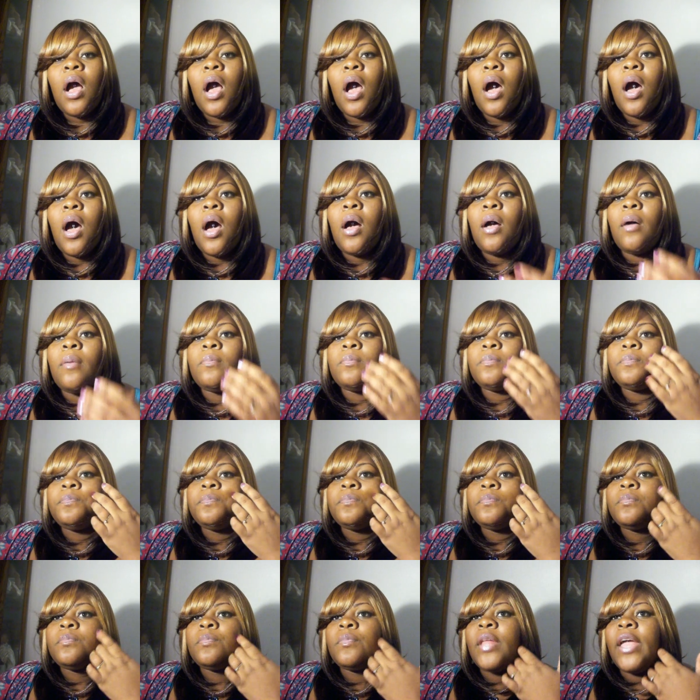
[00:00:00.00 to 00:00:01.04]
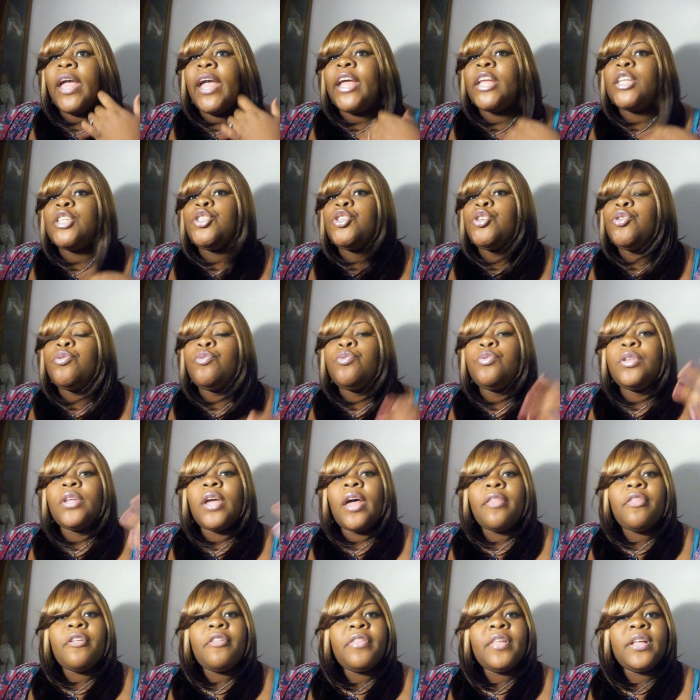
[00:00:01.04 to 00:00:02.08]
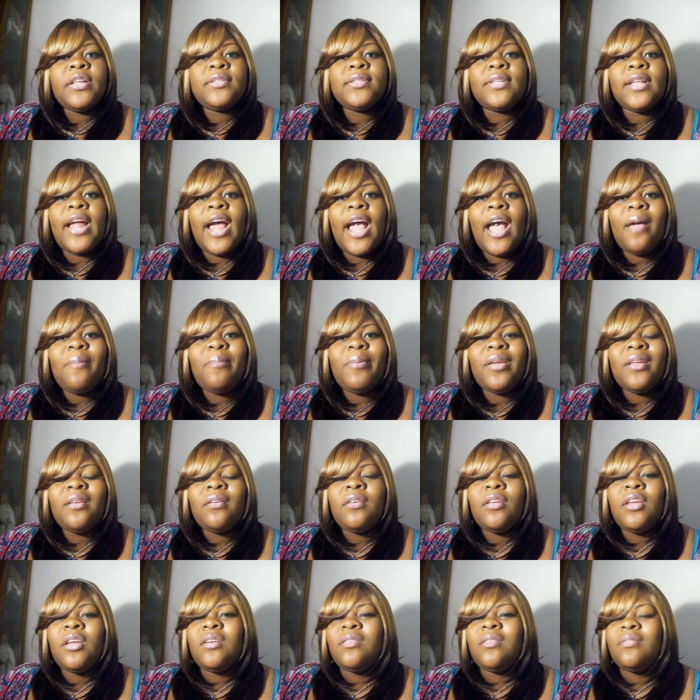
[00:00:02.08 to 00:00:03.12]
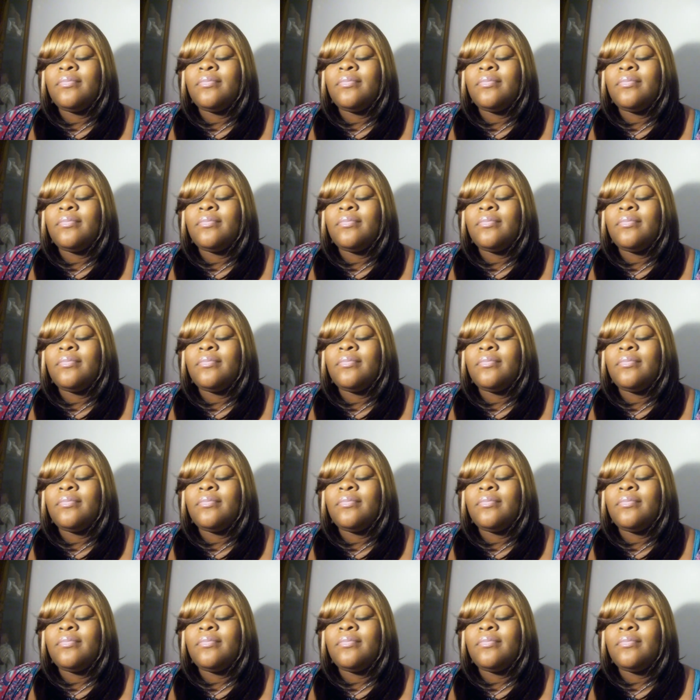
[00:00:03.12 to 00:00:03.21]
Um, and to the other things that happen,